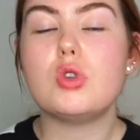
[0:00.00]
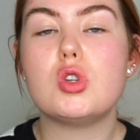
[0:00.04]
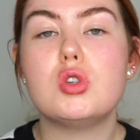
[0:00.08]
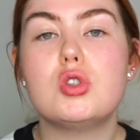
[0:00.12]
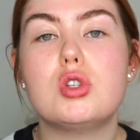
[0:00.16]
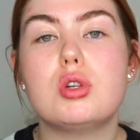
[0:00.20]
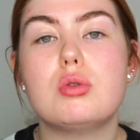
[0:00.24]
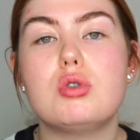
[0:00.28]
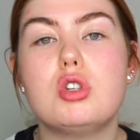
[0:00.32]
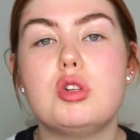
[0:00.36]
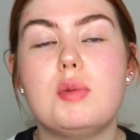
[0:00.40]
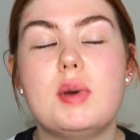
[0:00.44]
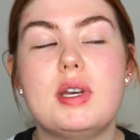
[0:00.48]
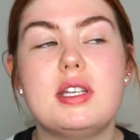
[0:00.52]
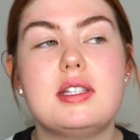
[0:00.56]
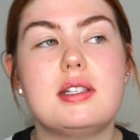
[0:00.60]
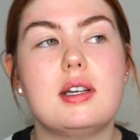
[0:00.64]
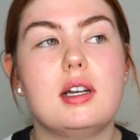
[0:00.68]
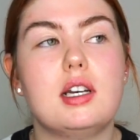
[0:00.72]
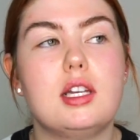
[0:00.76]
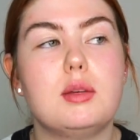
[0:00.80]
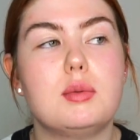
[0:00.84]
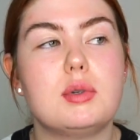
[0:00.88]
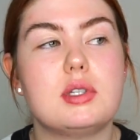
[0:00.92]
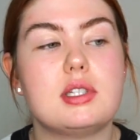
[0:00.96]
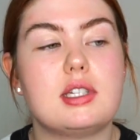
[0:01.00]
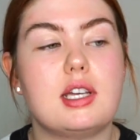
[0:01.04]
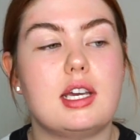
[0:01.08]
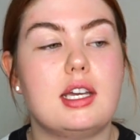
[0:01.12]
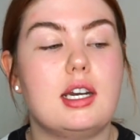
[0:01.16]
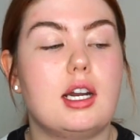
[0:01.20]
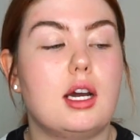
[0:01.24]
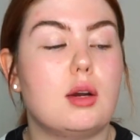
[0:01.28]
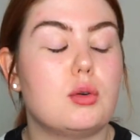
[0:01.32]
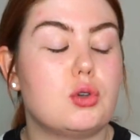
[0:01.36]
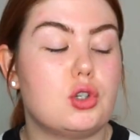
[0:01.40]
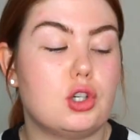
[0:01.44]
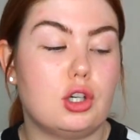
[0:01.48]
So she basically was saying
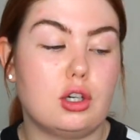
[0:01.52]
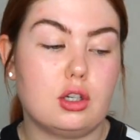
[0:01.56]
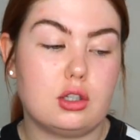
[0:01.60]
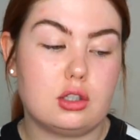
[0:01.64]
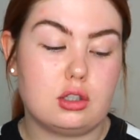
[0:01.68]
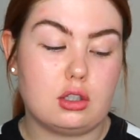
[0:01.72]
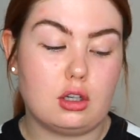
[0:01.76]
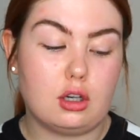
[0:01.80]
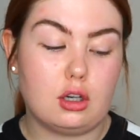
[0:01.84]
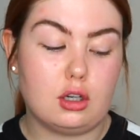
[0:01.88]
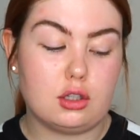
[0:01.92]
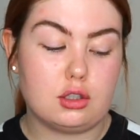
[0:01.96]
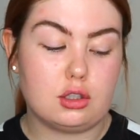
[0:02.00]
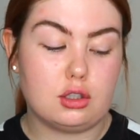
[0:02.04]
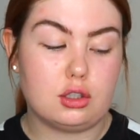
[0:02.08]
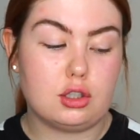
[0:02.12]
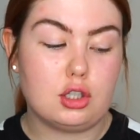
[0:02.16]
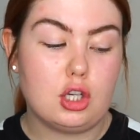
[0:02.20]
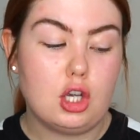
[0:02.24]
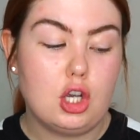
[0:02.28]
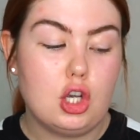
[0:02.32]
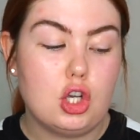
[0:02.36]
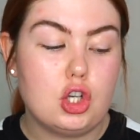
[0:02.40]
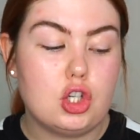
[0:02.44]
how she got started.